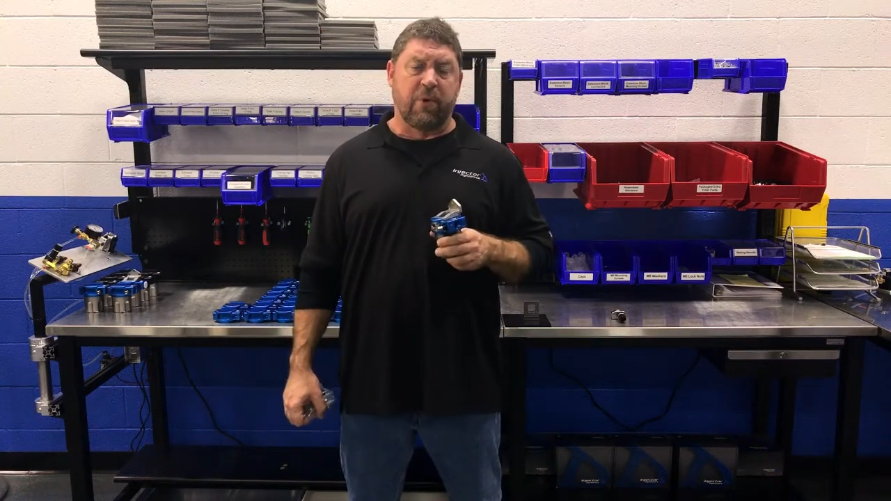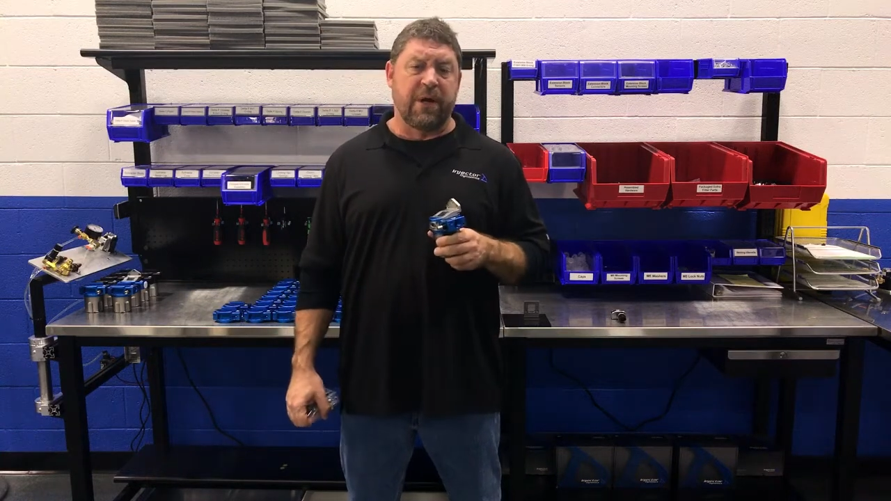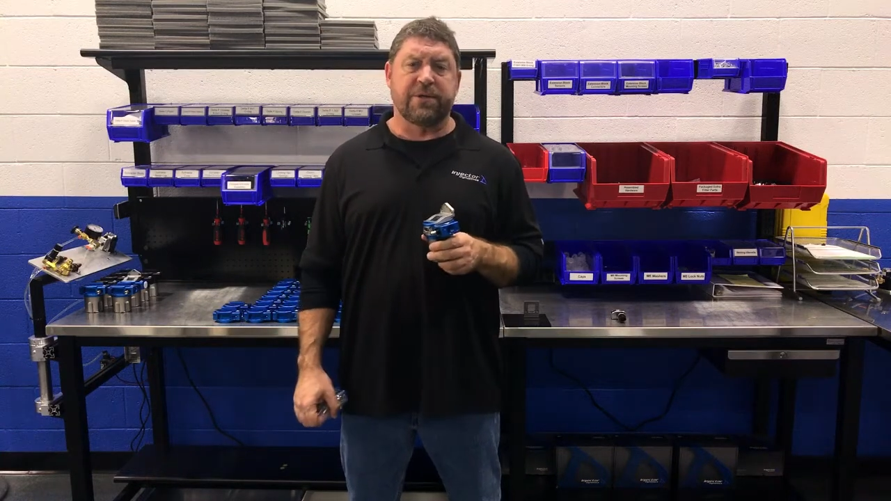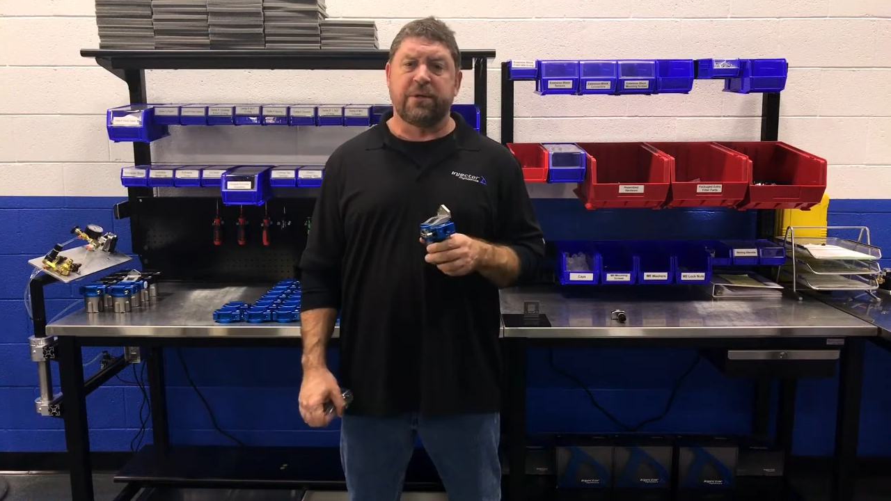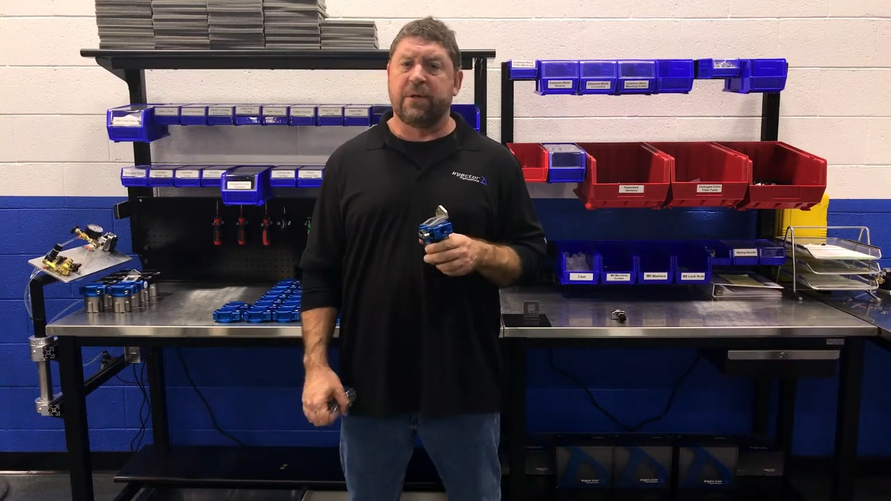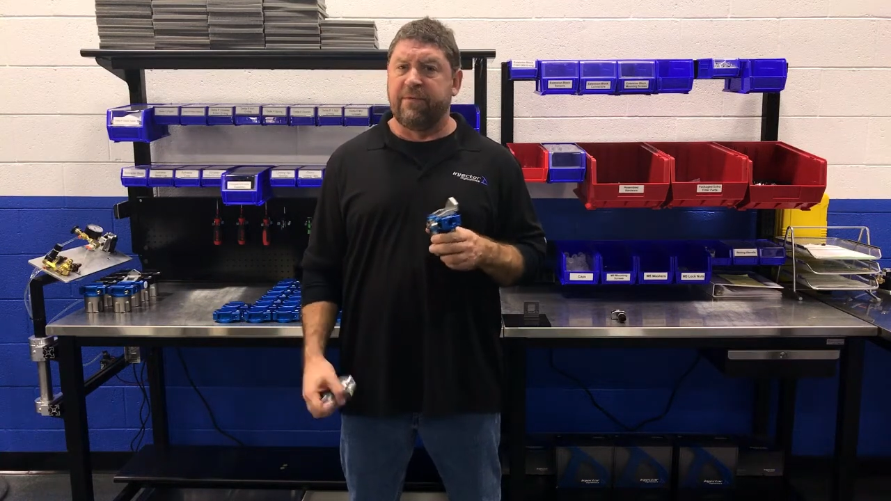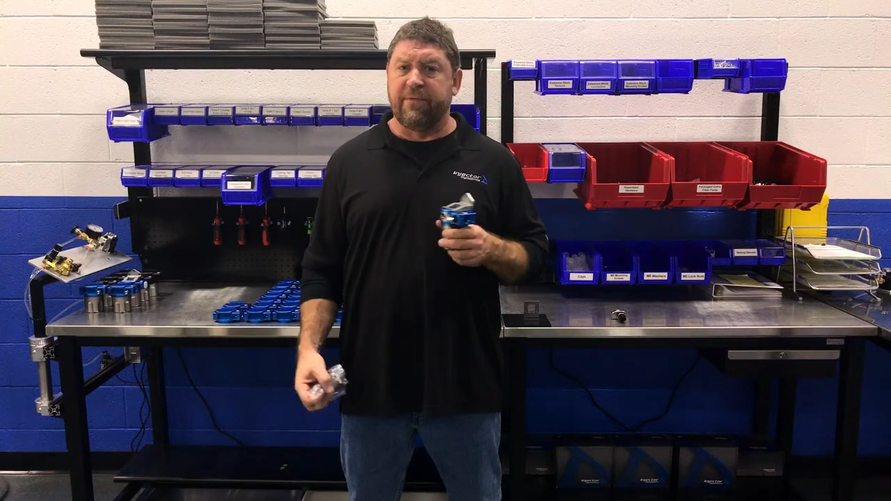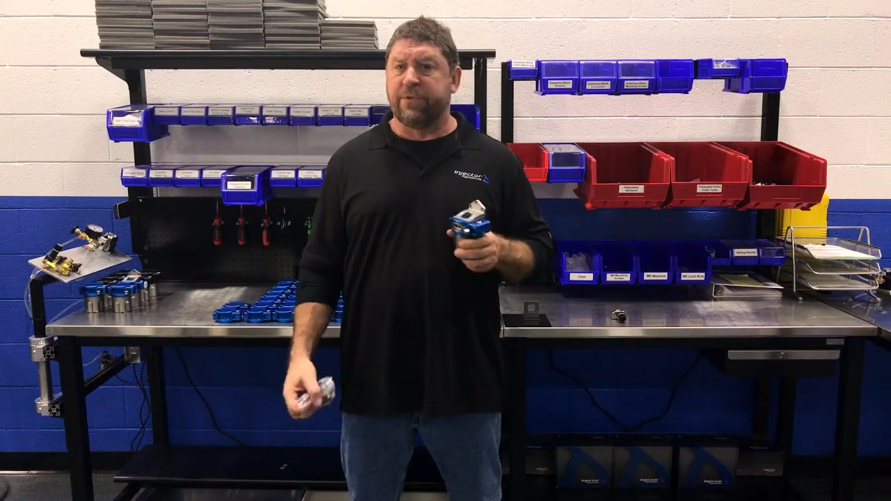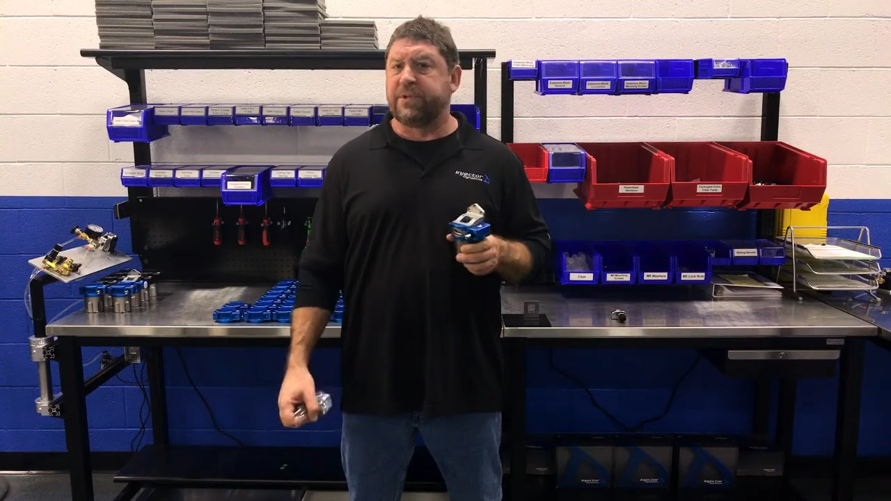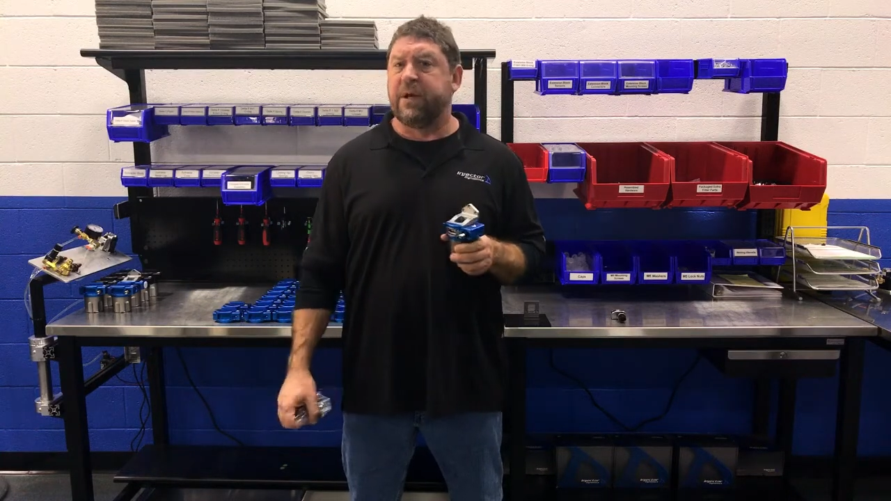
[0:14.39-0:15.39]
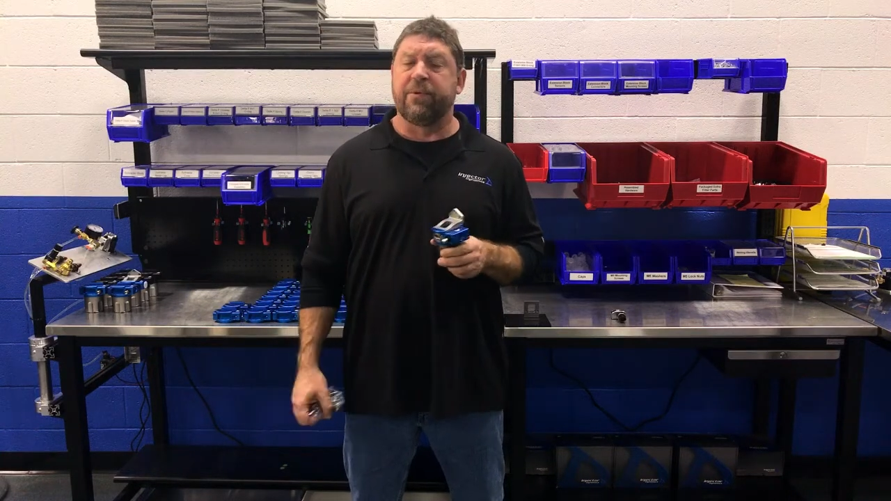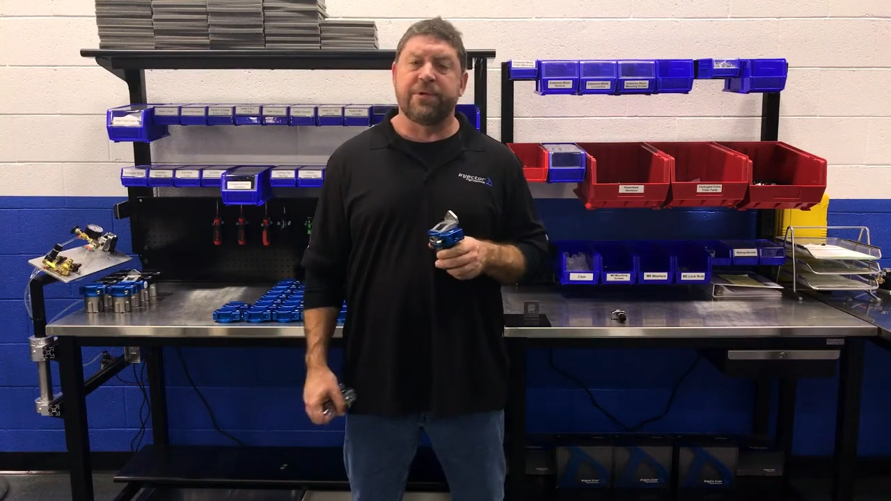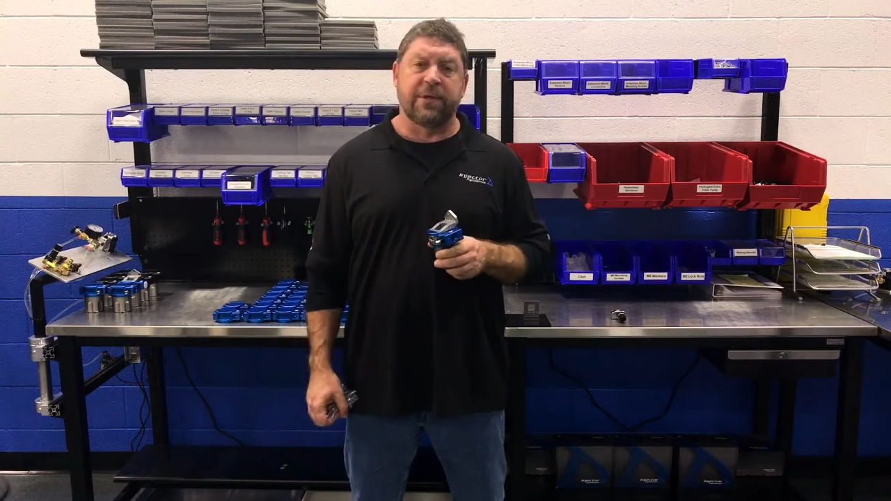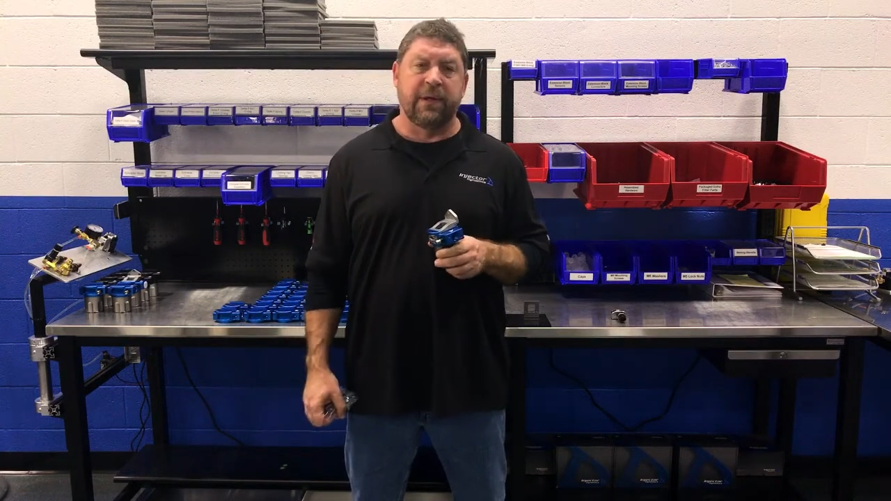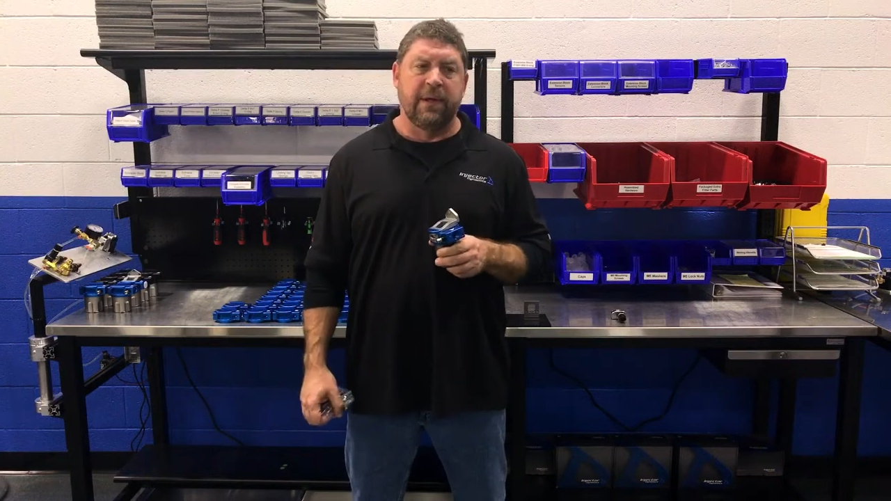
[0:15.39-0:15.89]
pressure and fuel
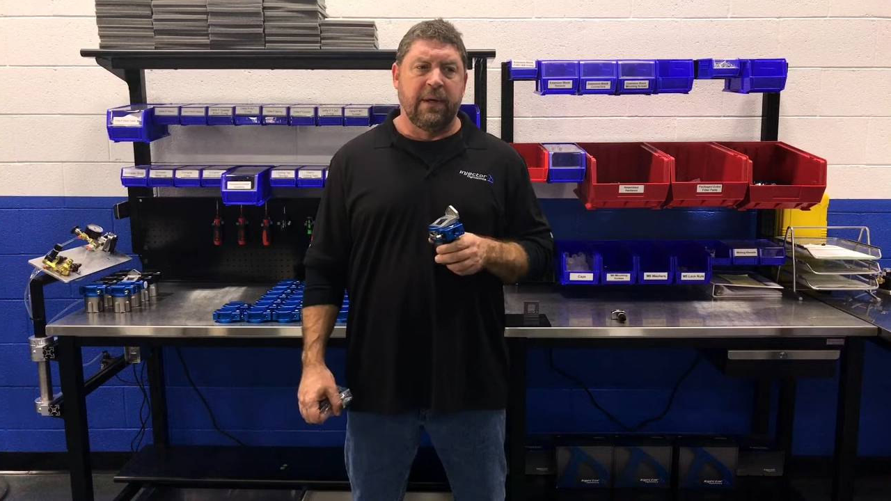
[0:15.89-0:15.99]
temperature.